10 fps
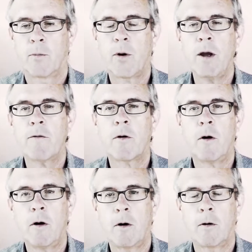Pray
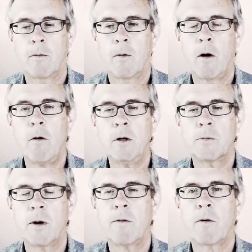for all,
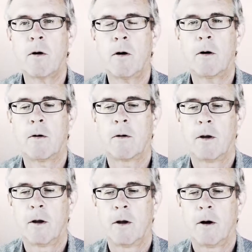always pray for all.
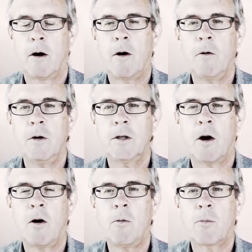Always,
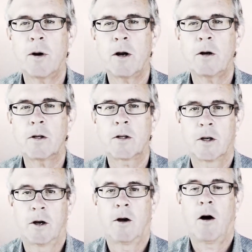all prayers,
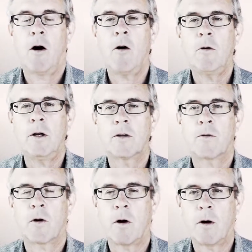always
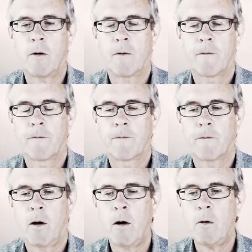for all.
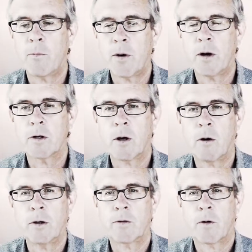All prayers,
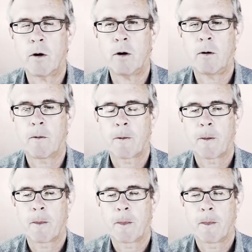always for all.
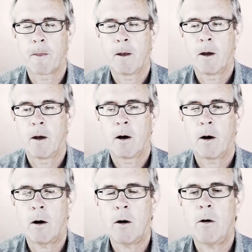
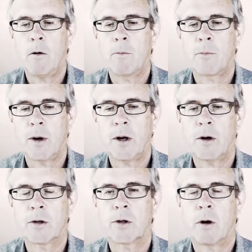All
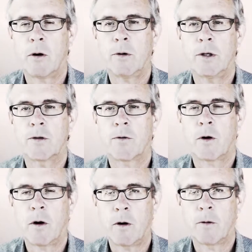prayers, always
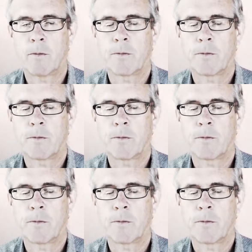for all.